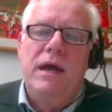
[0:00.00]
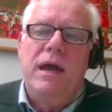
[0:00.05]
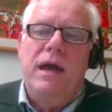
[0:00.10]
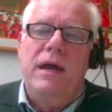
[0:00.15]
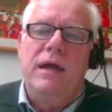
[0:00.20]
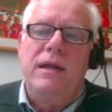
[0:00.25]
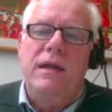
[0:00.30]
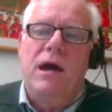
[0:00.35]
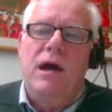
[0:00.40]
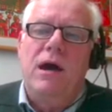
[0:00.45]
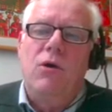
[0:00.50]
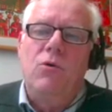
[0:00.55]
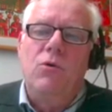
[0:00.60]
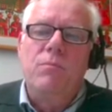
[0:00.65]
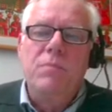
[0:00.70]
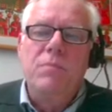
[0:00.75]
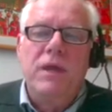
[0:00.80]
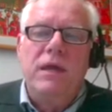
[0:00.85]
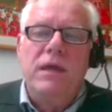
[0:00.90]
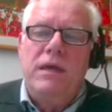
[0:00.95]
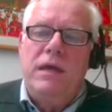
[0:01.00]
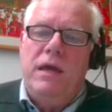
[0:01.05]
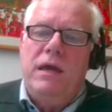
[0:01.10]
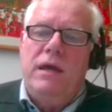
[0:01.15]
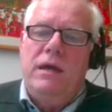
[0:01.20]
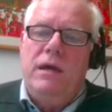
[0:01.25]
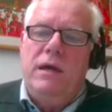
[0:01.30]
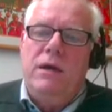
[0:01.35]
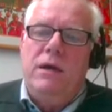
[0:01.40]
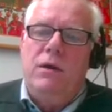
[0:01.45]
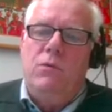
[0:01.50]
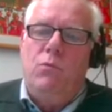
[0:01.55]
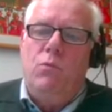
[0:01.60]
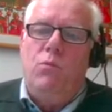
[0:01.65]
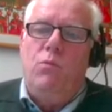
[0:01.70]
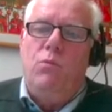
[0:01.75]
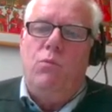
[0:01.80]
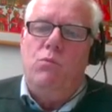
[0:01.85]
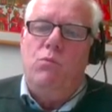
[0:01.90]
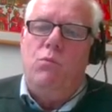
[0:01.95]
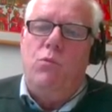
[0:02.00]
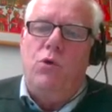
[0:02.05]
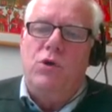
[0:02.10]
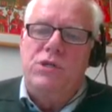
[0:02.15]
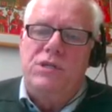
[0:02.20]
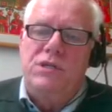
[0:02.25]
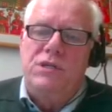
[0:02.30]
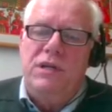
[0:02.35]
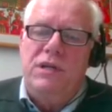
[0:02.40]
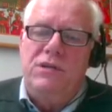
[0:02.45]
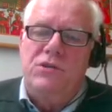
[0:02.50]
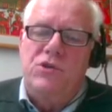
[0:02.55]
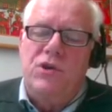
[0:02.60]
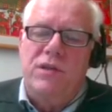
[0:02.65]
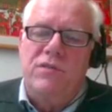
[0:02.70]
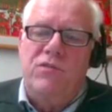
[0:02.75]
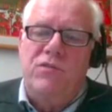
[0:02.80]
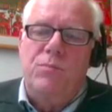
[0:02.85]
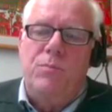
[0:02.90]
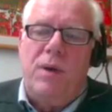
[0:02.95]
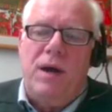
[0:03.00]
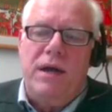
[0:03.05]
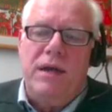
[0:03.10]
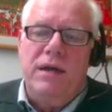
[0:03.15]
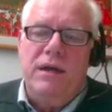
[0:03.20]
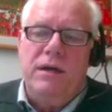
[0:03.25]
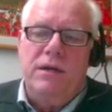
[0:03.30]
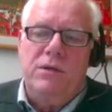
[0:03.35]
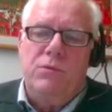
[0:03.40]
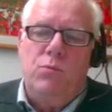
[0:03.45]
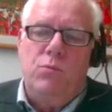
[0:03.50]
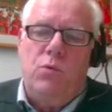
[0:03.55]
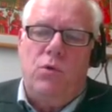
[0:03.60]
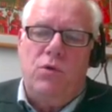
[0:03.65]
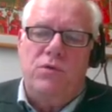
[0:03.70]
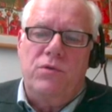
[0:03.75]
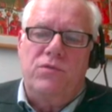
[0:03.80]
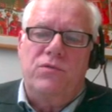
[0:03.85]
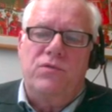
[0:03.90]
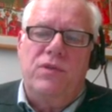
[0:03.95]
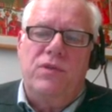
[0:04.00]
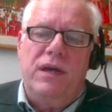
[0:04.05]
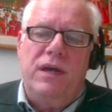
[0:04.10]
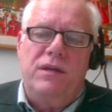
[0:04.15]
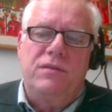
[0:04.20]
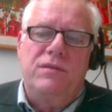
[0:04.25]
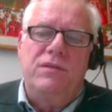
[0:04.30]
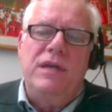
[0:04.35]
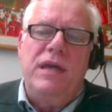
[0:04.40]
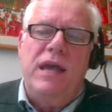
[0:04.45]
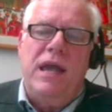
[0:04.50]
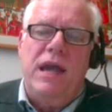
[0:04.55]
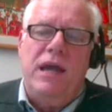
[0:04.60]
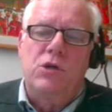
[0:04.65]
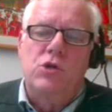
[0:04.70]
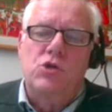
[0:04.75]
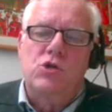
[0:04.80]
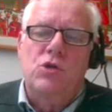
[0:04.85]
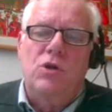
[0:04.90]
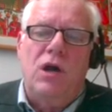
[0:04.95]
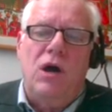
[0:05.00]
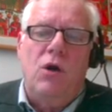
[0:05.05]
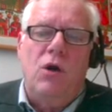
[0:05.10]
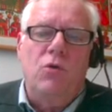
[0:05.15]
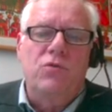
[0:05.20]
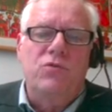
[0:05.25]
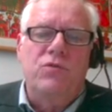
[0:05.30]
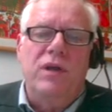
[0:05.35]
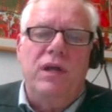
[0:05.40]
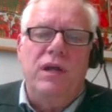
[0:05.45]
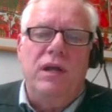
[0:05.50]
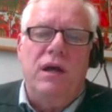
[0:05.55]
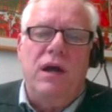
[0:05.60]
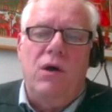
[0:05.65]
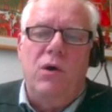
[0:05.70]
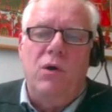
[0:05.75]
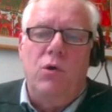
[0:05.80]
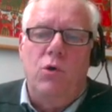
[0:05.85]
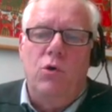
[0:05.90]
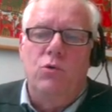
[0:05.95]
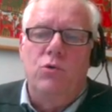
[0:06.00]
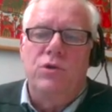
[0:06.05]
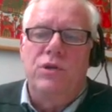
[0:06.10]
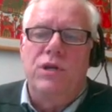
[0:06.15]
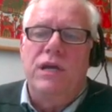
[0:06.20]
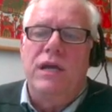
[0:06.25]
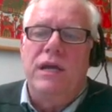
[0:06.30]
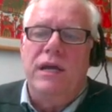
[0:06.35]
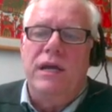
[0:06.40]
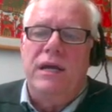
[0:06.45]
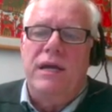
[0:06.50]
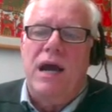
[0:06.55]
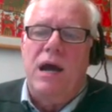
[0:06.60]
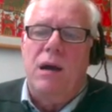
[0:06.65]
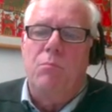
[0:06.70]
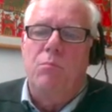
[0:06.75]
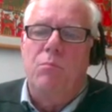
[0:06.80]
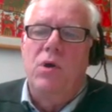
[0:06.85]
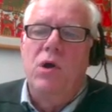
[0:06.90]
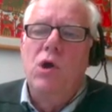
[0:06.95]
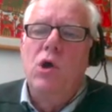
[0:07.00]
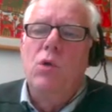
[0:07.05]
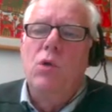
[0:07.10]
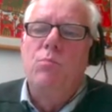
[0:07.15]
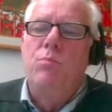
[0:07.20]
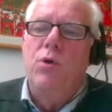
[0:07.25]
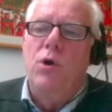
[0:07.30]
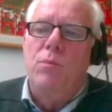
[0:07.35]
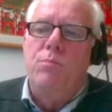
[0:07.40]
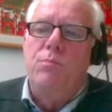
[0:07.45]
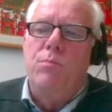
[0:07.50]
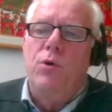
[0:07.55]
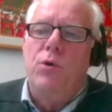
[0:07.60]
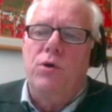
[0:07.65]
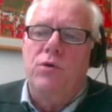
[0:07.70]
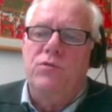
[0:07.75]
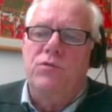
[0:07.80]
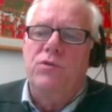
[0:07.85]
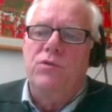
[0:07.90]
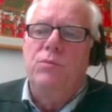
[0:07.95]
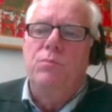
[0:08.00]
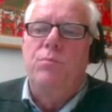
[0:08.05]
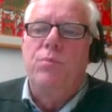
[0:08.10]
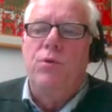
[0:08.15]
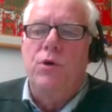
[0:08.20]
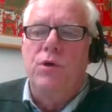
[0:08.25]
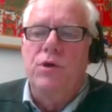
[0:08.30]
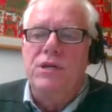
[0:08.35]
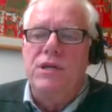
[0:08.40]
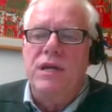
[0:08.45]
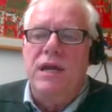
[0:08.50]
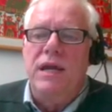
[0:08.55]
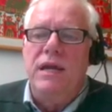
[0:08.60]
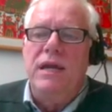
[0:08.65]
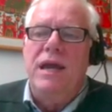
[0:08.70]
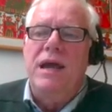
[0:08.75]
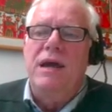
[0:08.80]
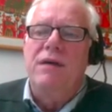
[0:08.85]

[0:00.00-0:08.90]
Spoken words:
And now what transpired was that the actual household income per person per day